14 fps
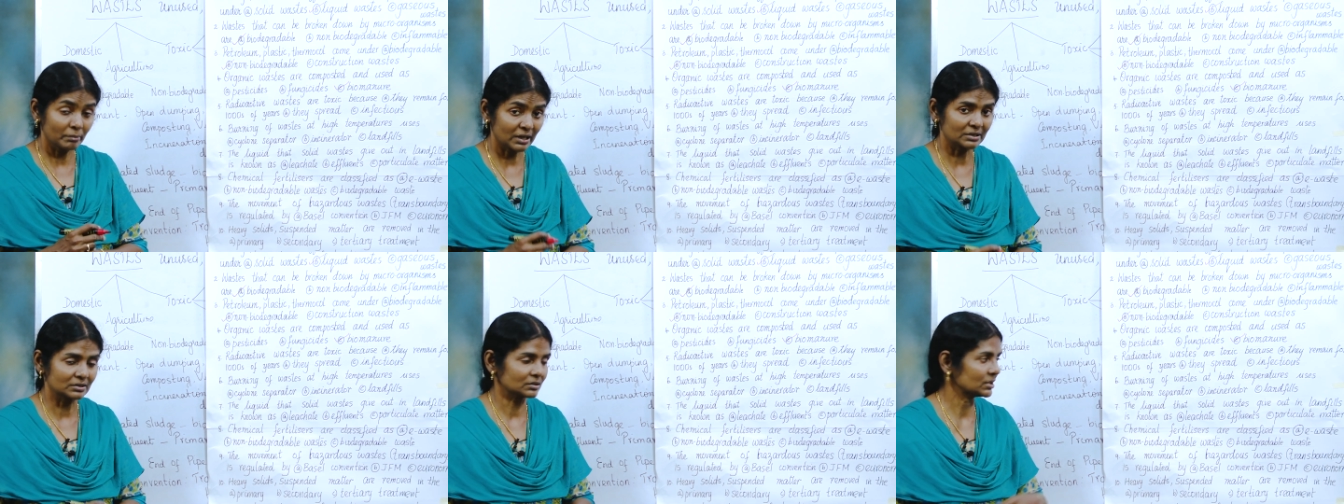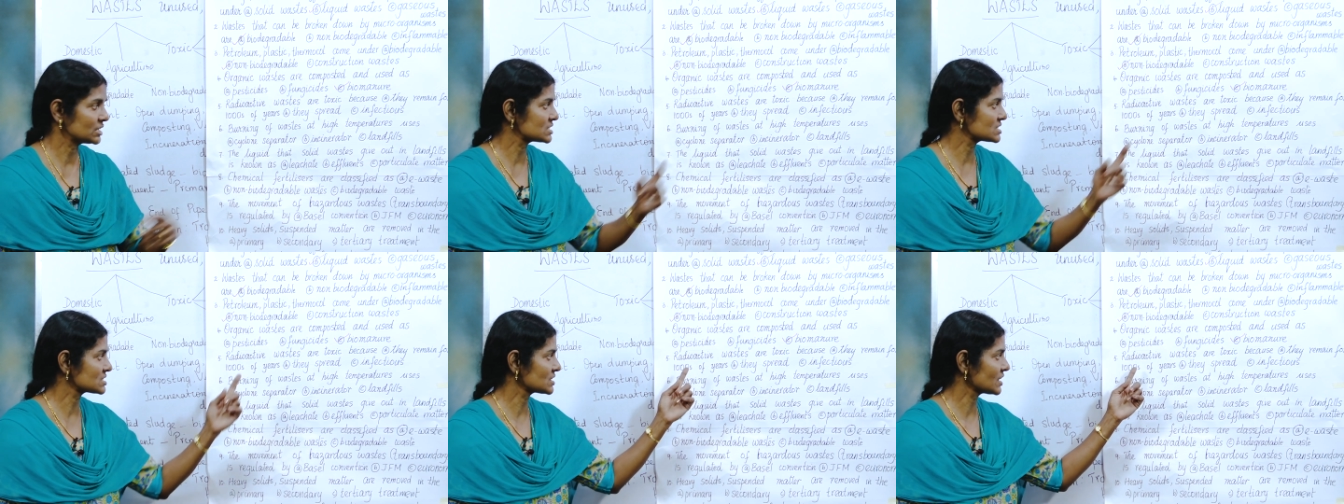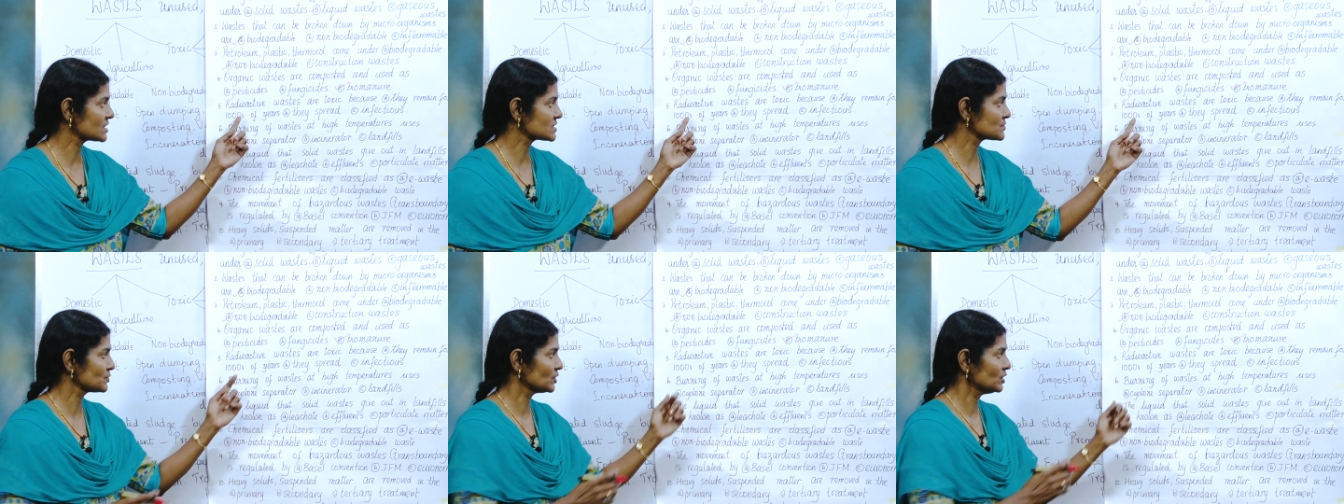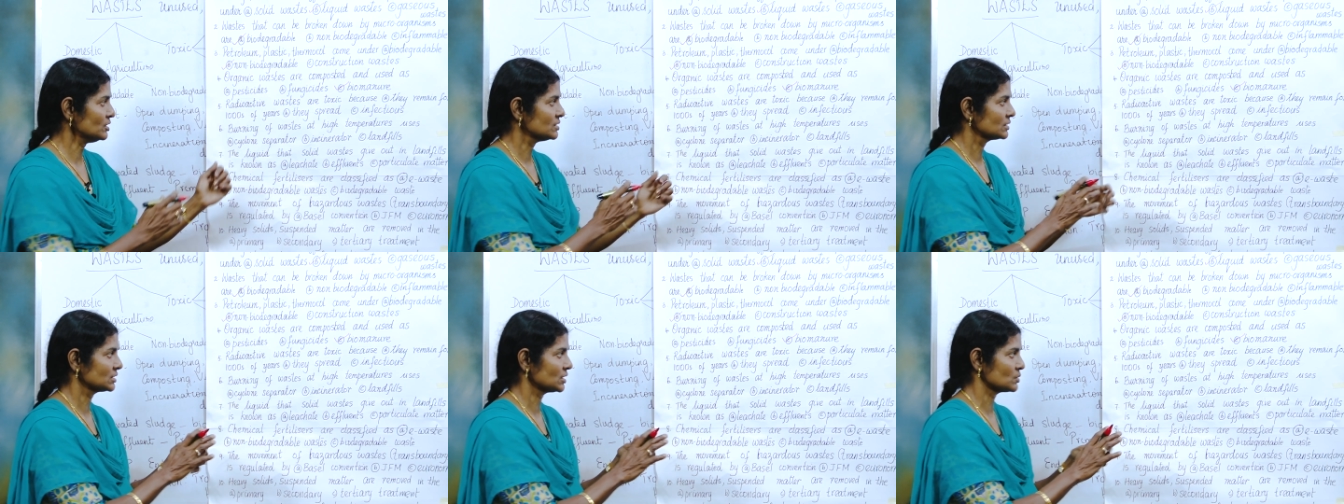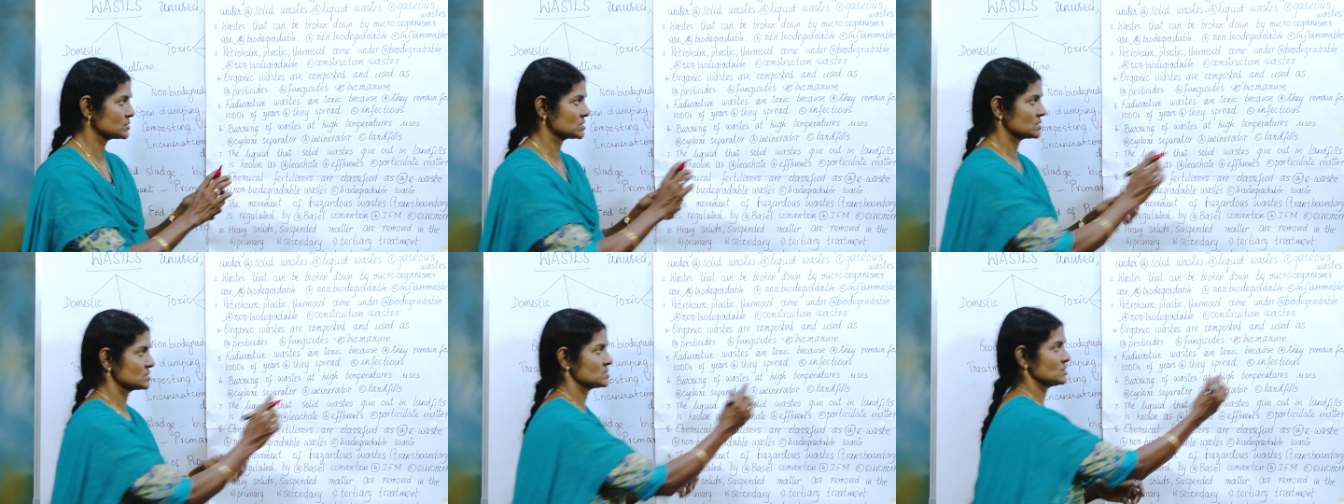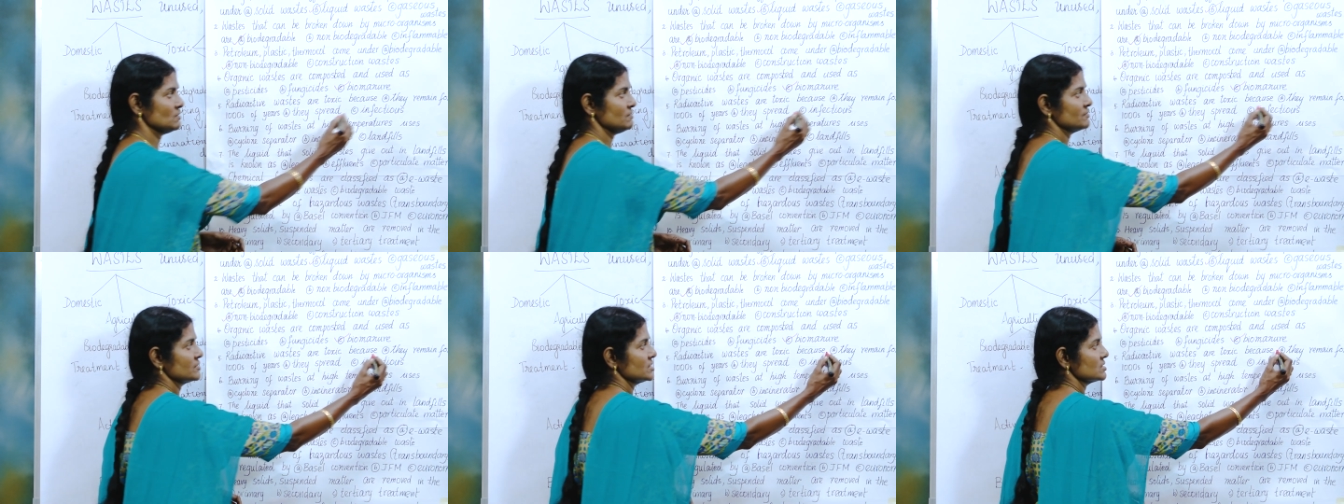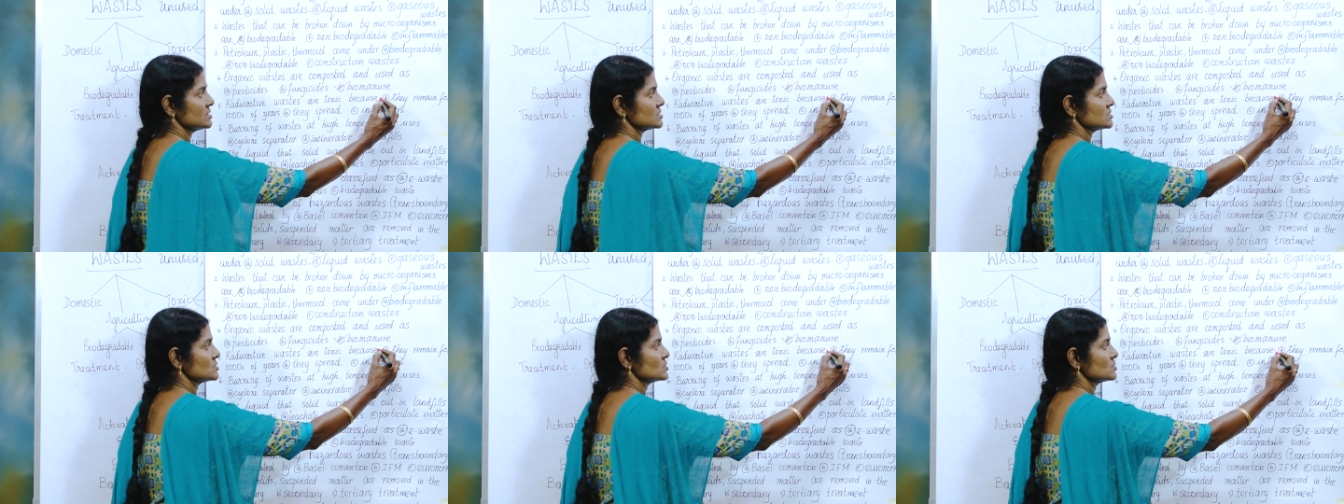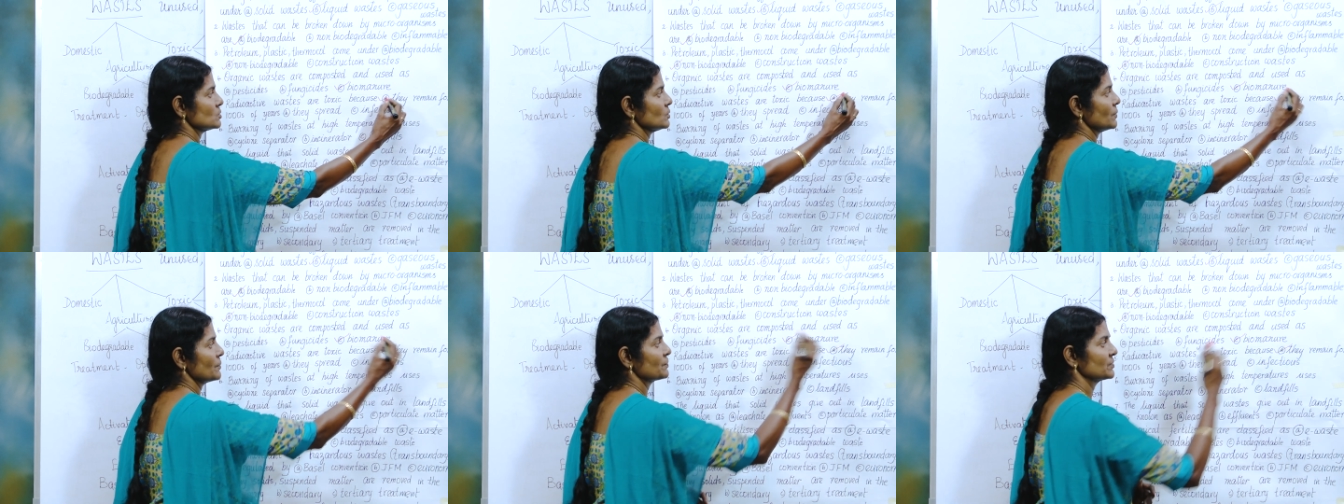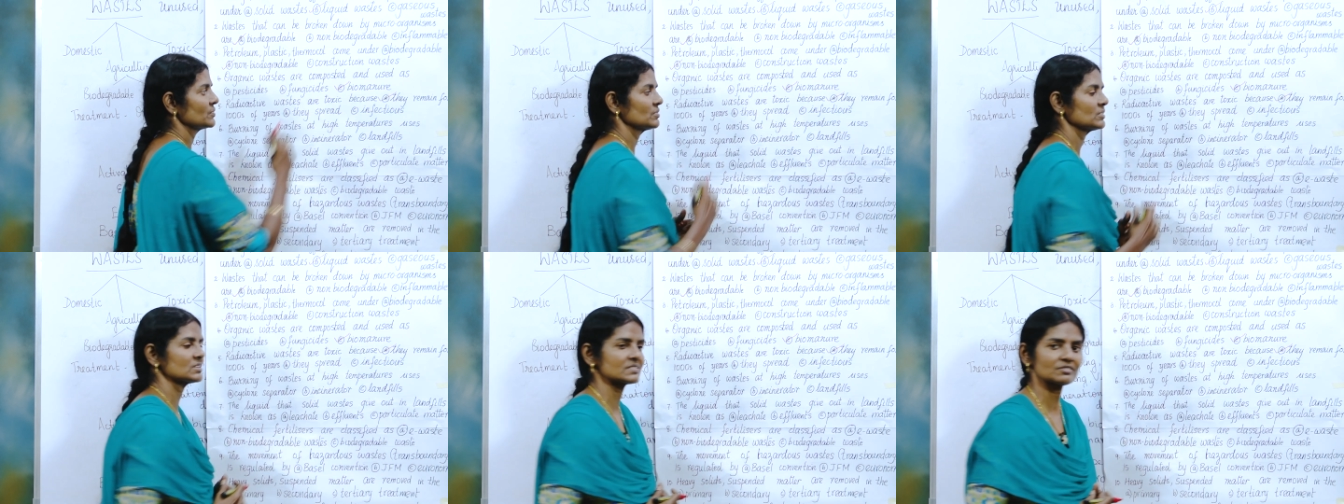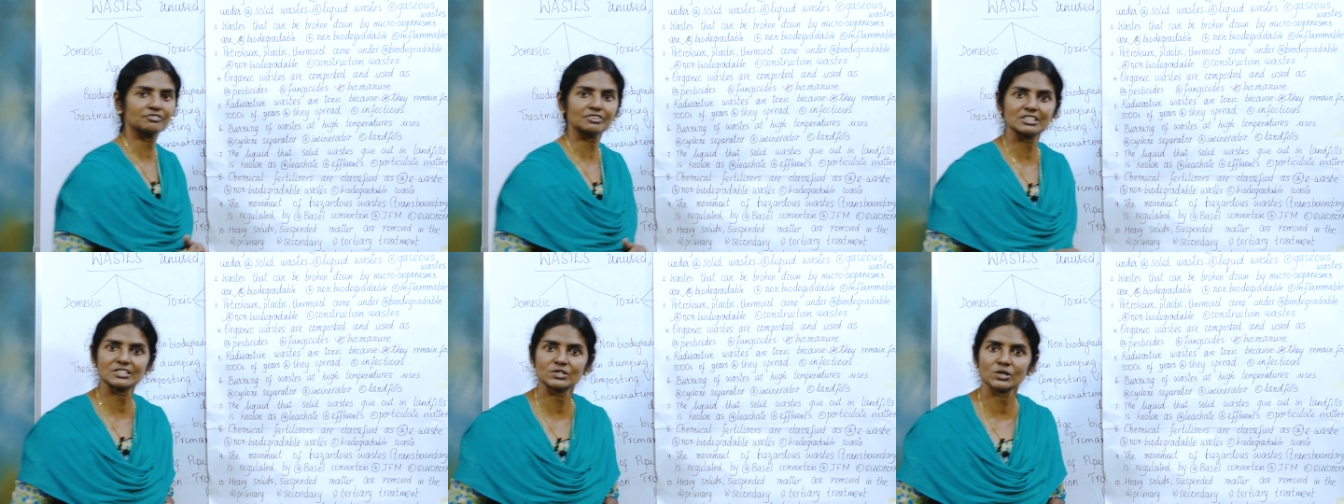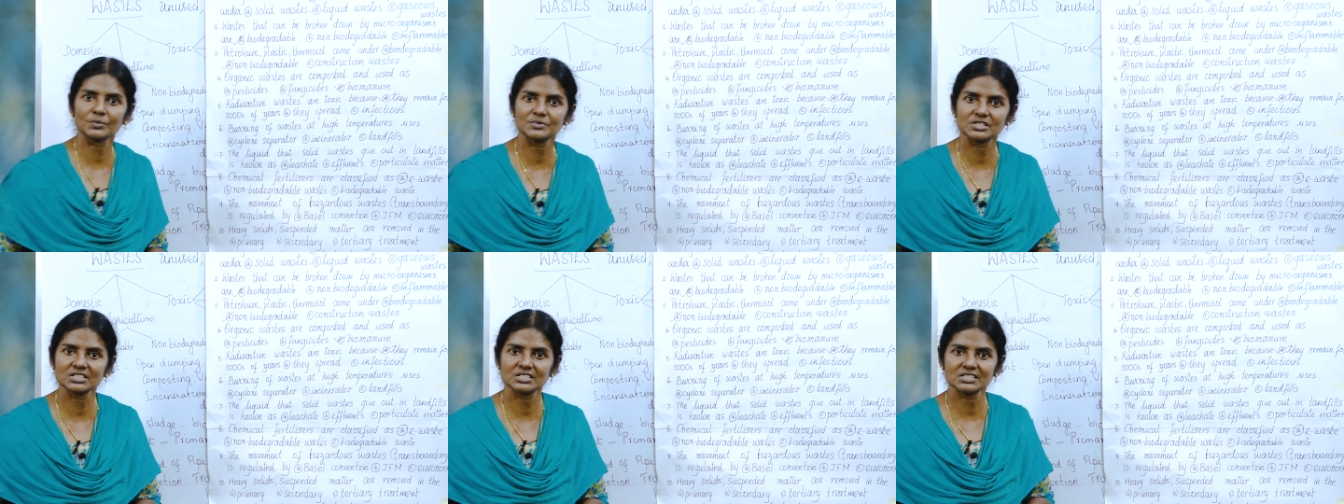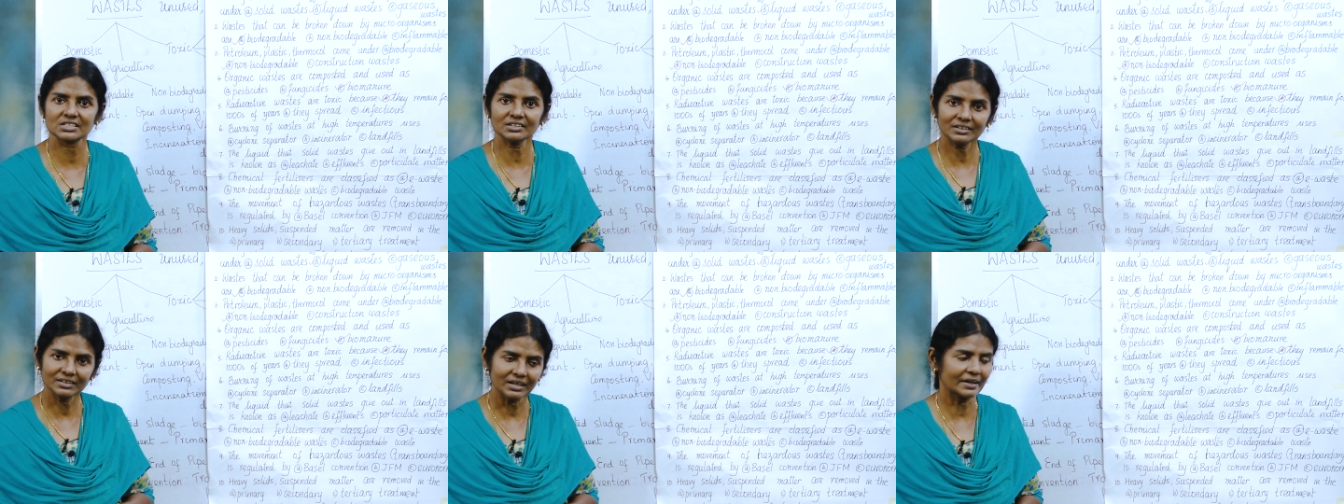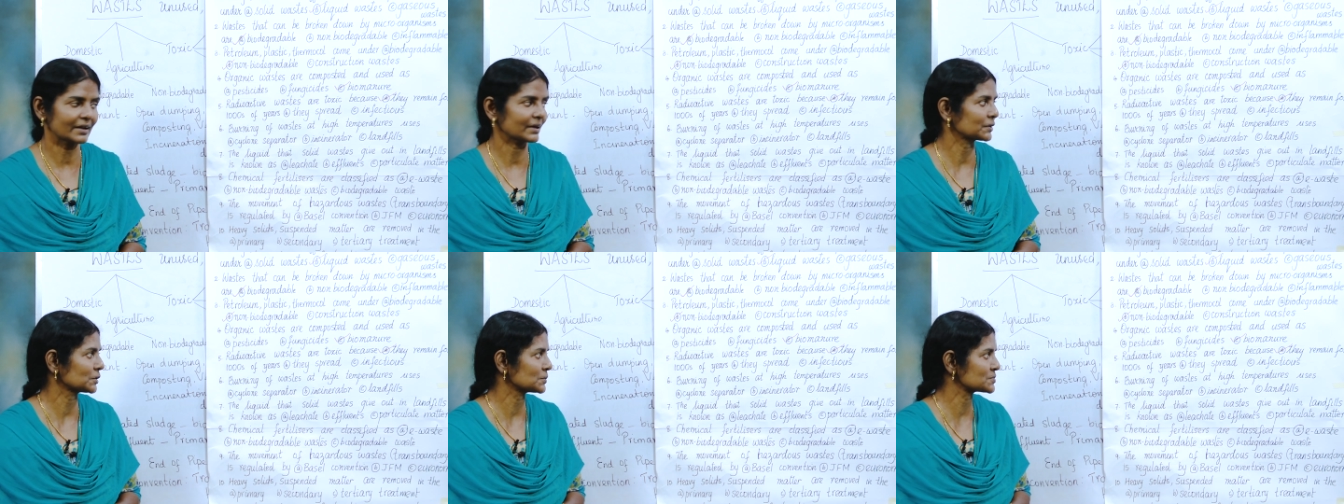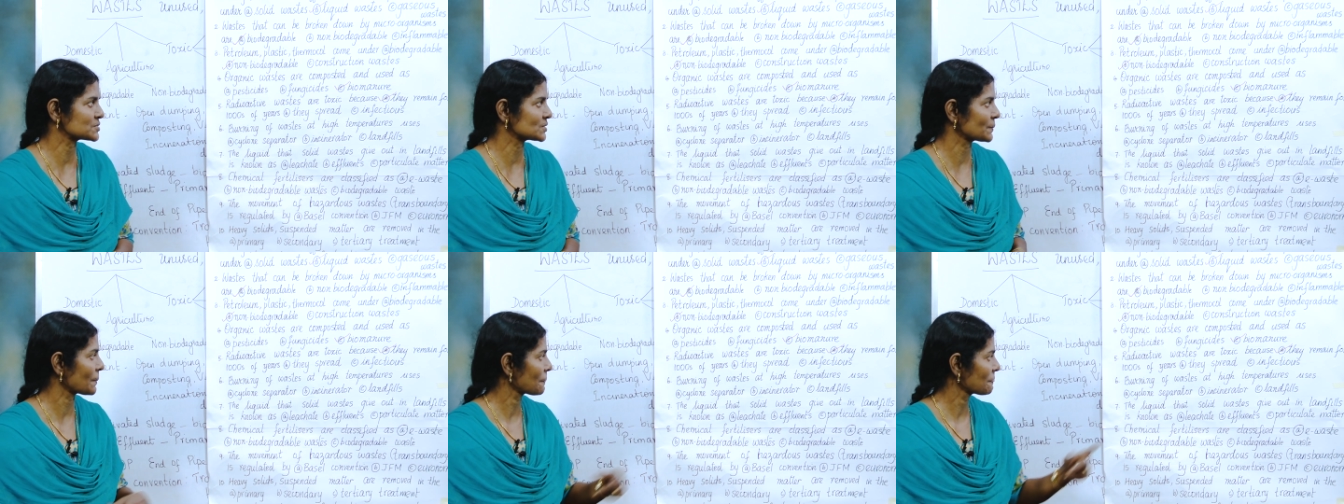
but it stays for thousands of years so this the first option is the correct option